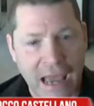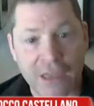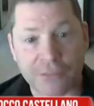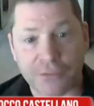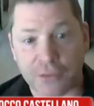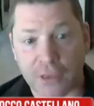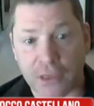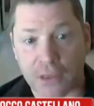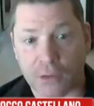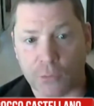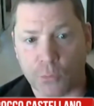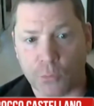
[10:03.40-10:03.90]
I
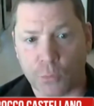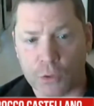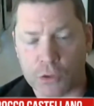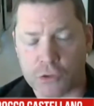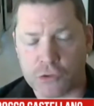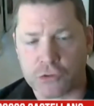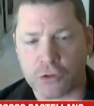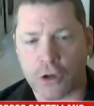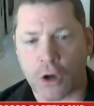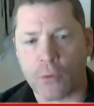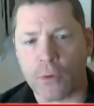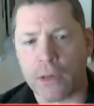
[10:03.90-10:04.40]
think
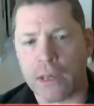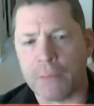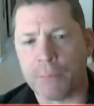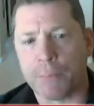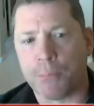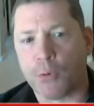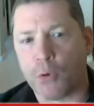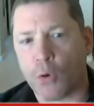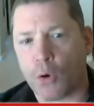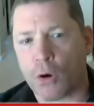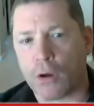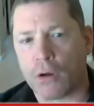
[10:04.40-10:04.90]
was so
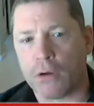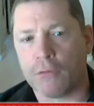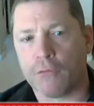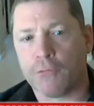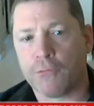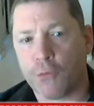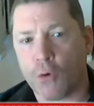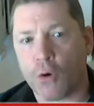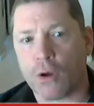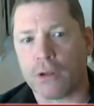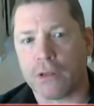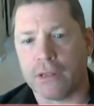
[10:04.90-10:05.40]
important
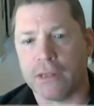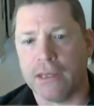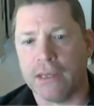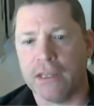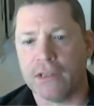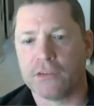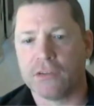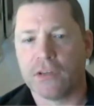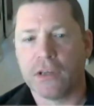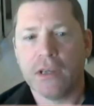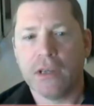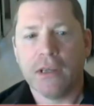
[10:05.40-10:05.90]
for
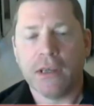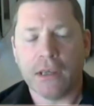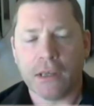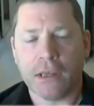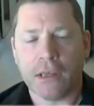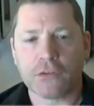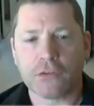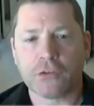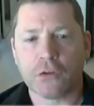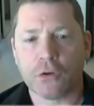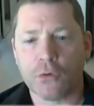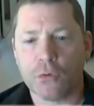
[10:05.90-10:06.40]
leads
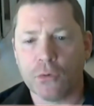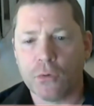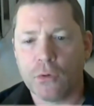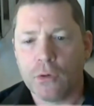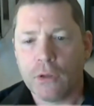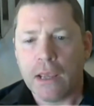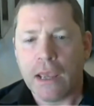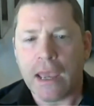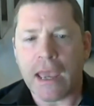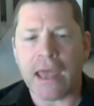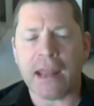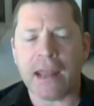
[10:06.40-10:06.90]
is
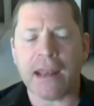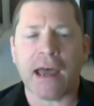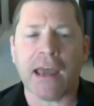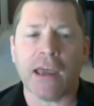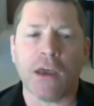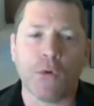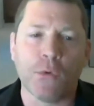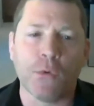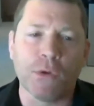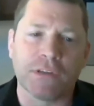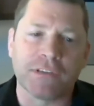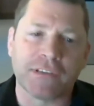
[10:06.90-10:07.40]
to, and
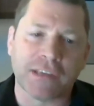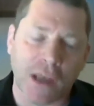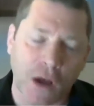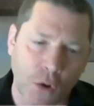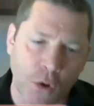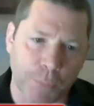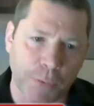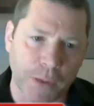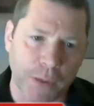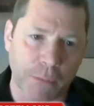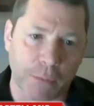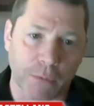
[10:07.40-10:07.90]
I always
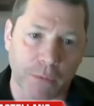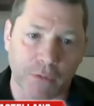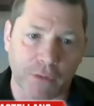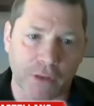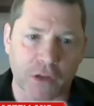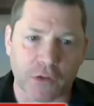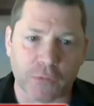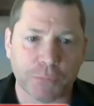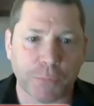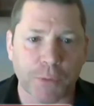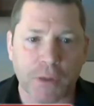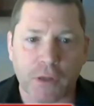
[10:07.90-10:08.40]
tell people
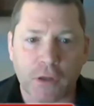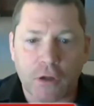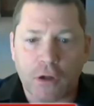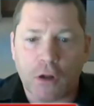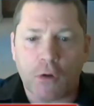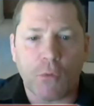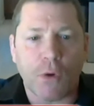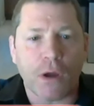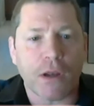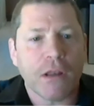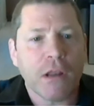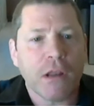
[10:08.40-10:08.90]
this, but you
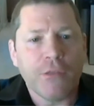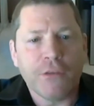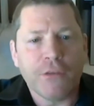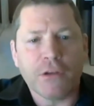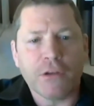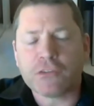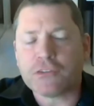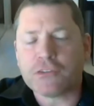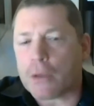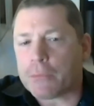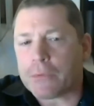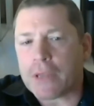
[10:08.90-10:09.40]
know what?
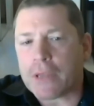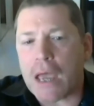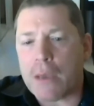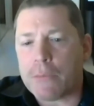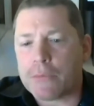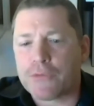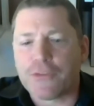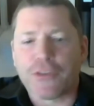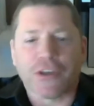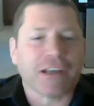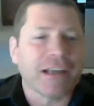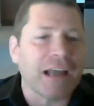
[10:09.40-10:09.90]

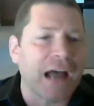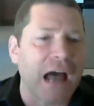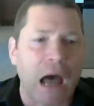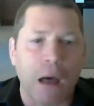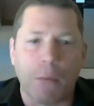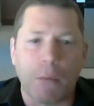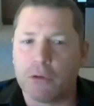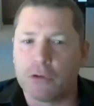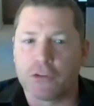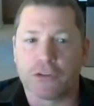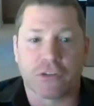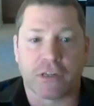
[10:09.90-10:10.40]
Sometimes the
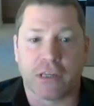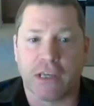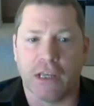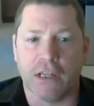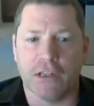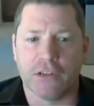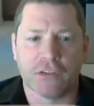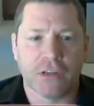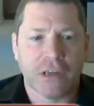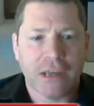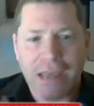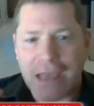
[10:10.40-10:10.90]
cobbler's
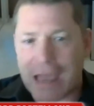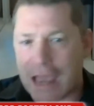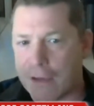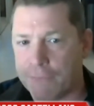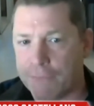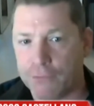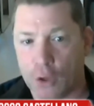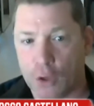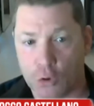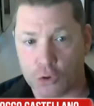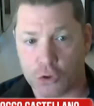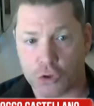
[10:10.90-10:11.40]
kids
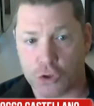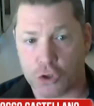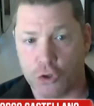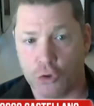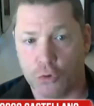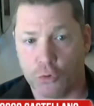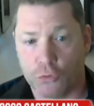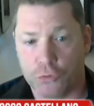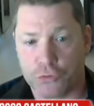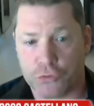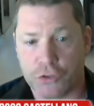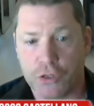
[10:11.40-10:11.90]
have no
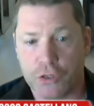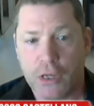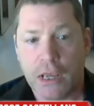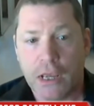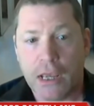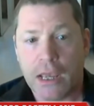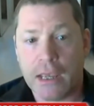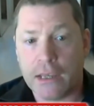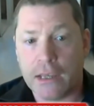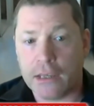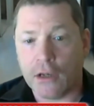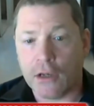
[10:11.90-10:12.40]
shoes.
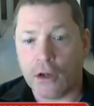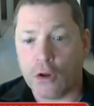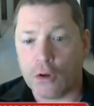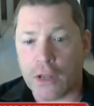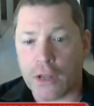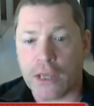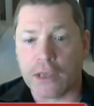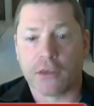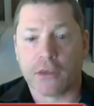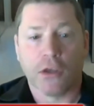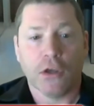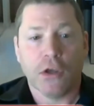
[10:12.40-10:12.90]
And you know,
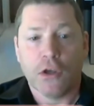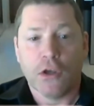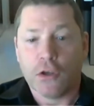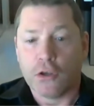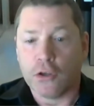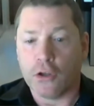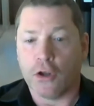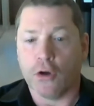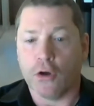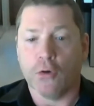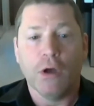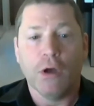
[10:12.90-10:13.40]
like
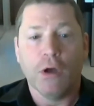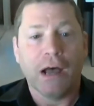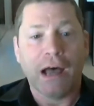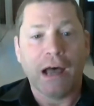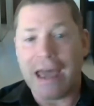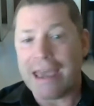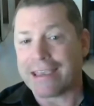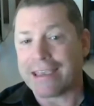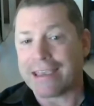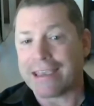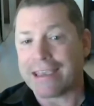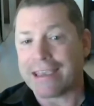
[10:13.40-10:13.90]
you know,
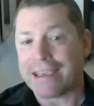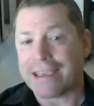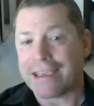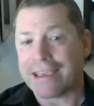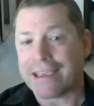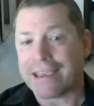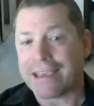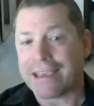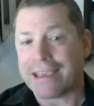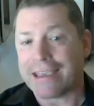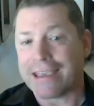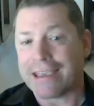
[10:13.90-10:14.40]
I can
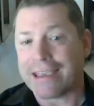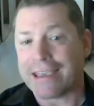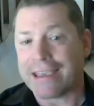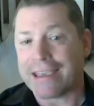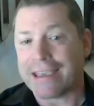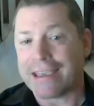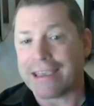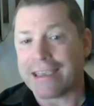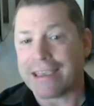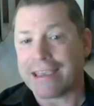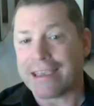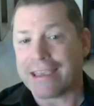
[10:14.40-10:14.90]
teach. You know,
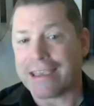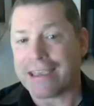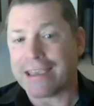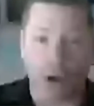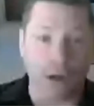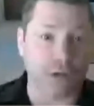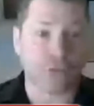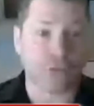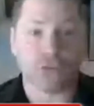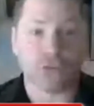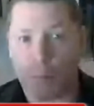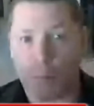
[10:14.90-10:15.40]
I've
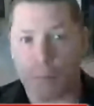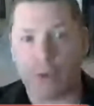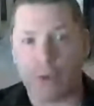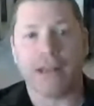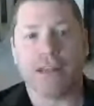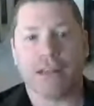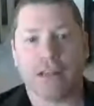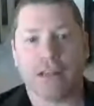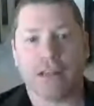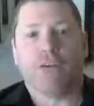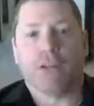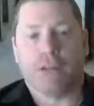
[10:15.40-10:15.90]
taught so
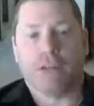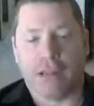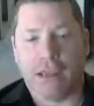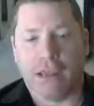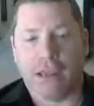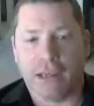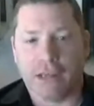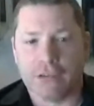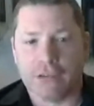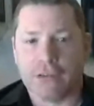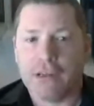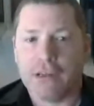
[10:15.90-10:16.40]
many different
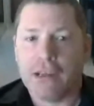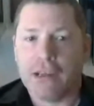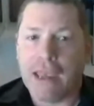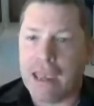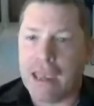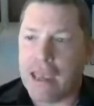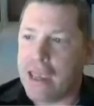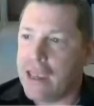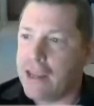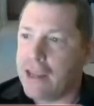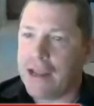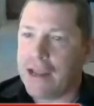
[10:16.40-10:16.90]
things,
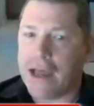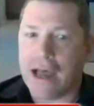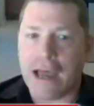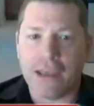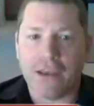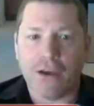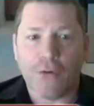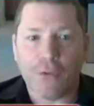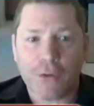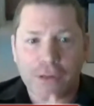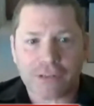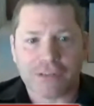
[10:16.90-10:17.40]
and
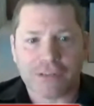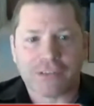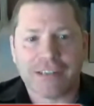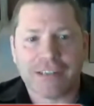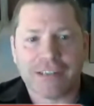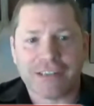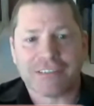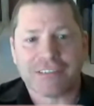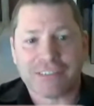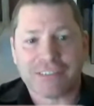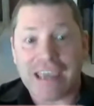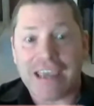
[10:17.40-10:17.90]
I always
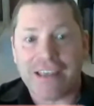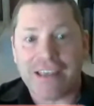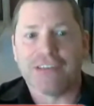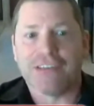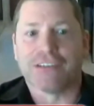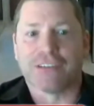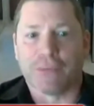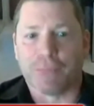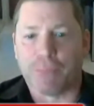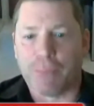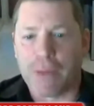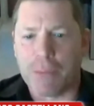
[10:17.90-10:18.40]
say
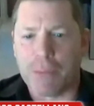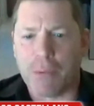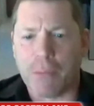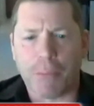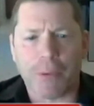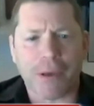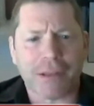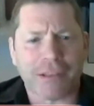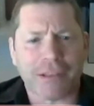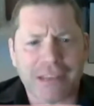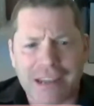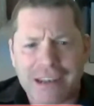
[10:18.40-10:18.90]
this to people,
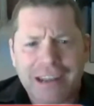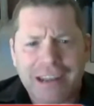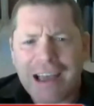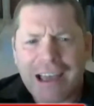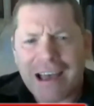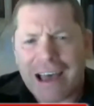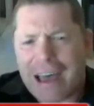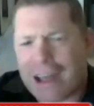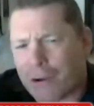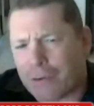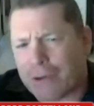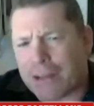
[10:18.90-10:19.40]
but then
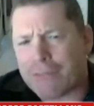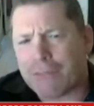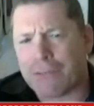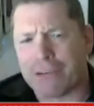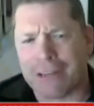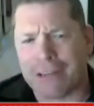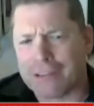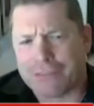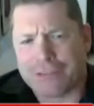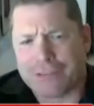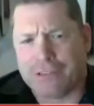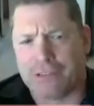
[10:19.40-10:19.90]
I don't
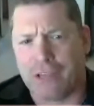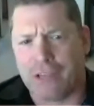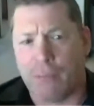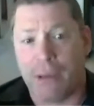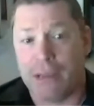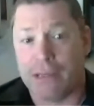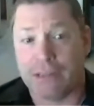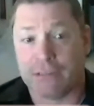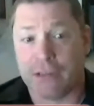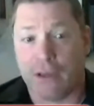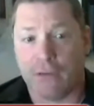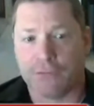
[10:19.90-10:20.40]
even listen to
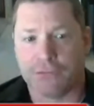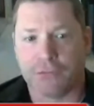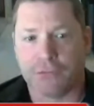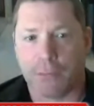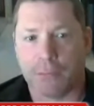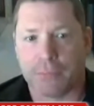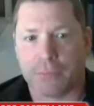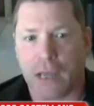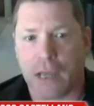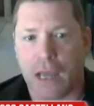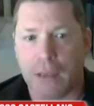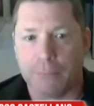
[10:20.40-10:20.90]
myself
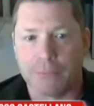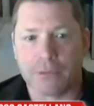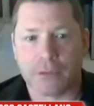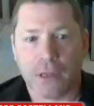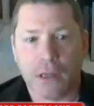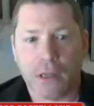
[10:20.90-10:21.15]
sometimes.